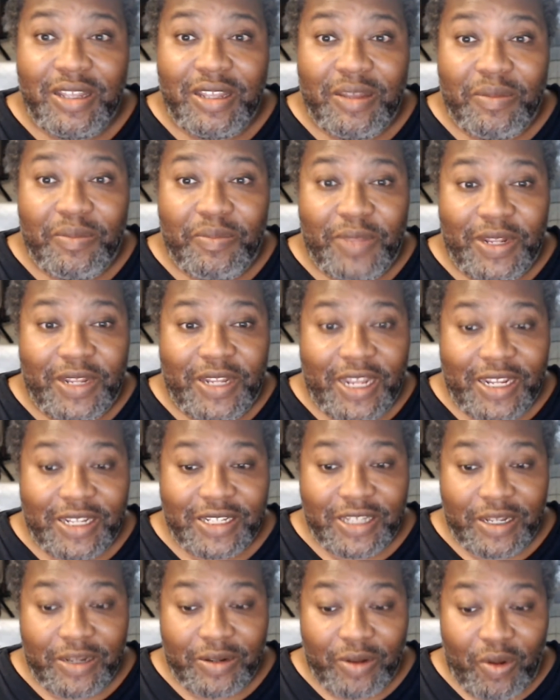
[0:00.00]
be
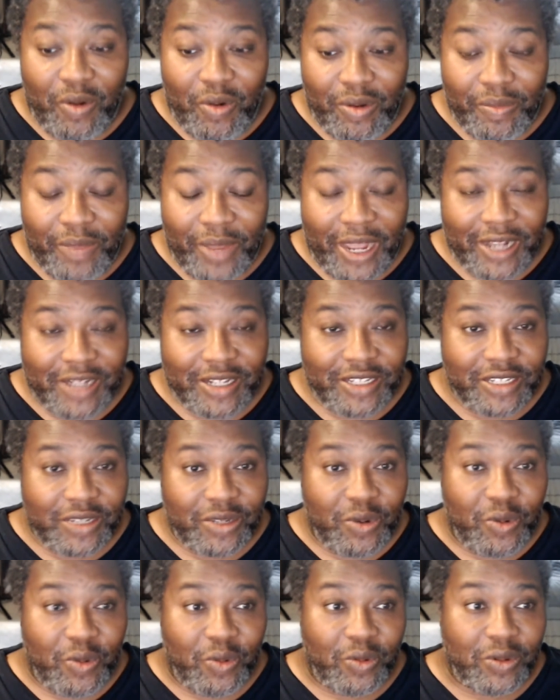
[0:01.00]
tested going back to
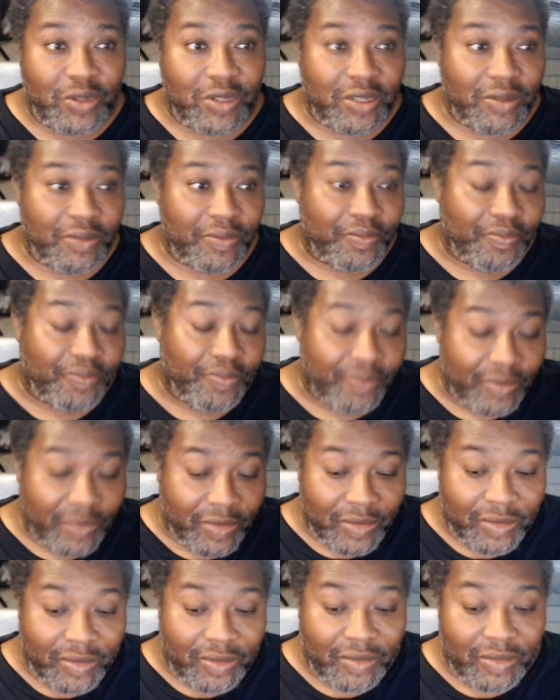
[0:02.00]
schools.
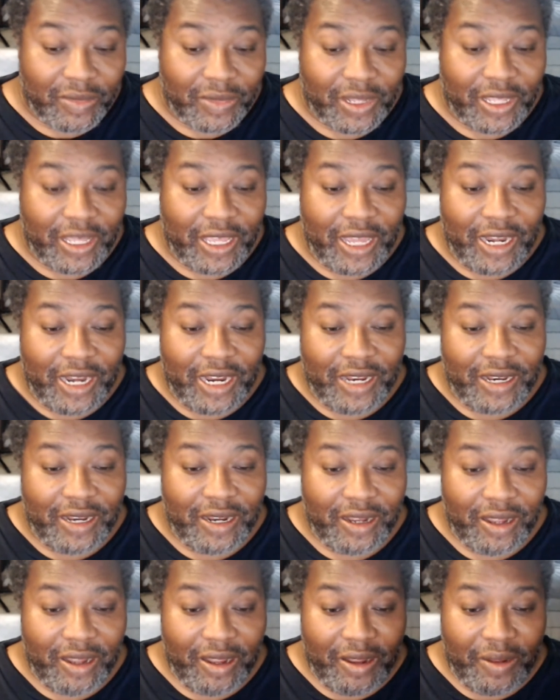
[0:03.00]
Get it.
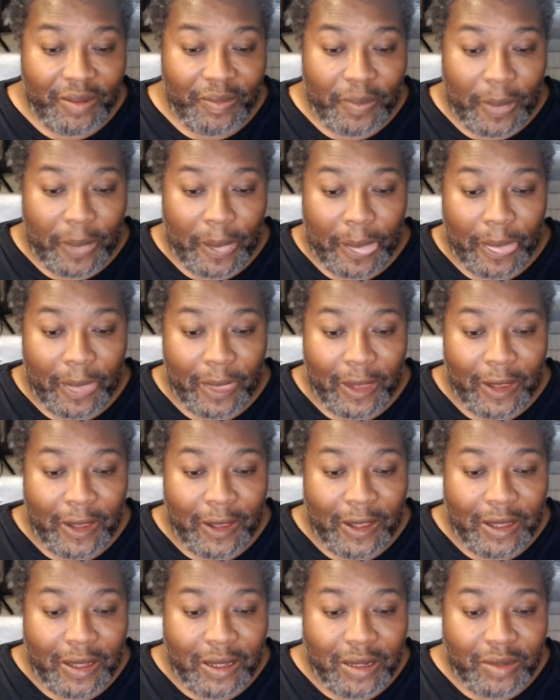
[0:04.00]

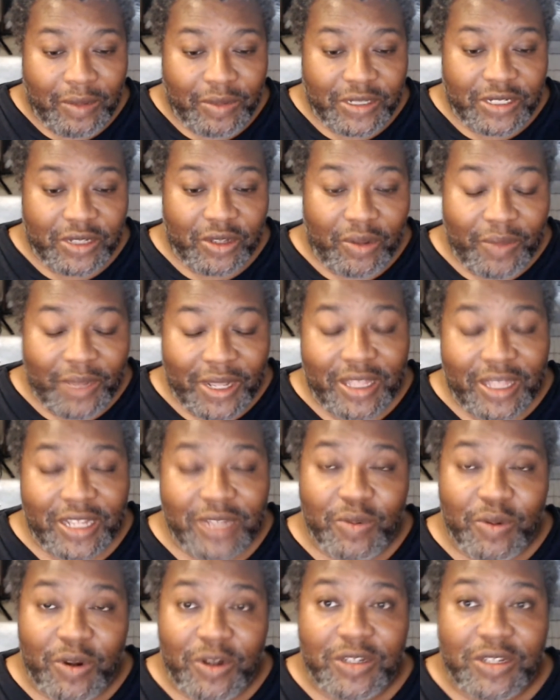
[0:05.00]
Which is going to make
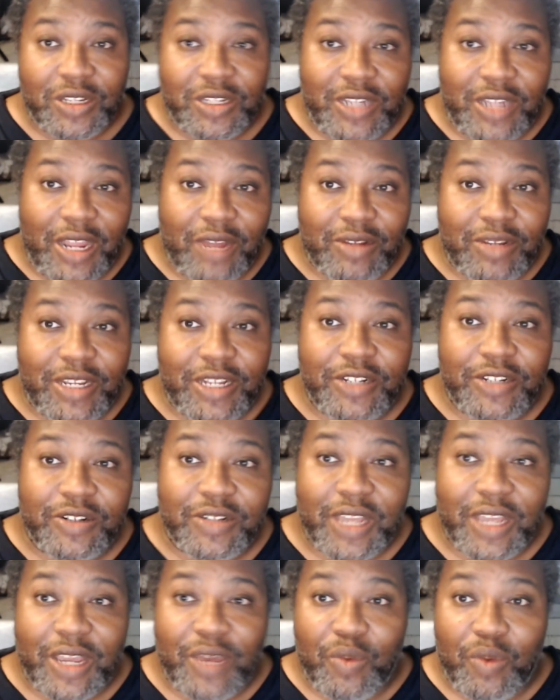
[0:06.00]
things worse because now
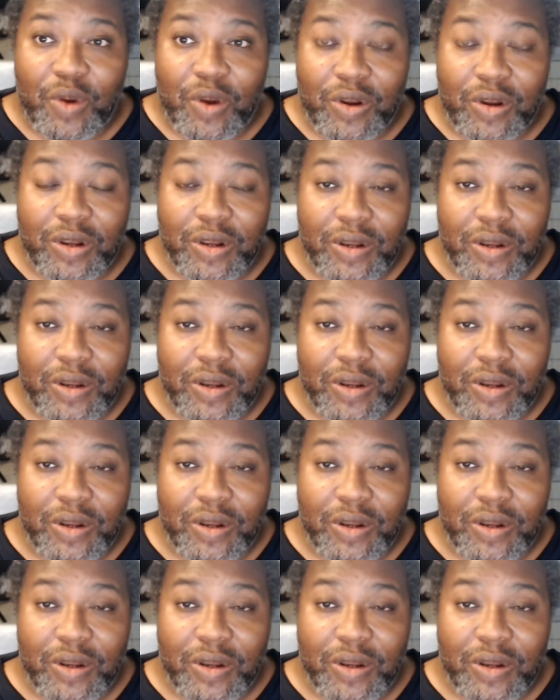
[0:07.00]
teachers can't work.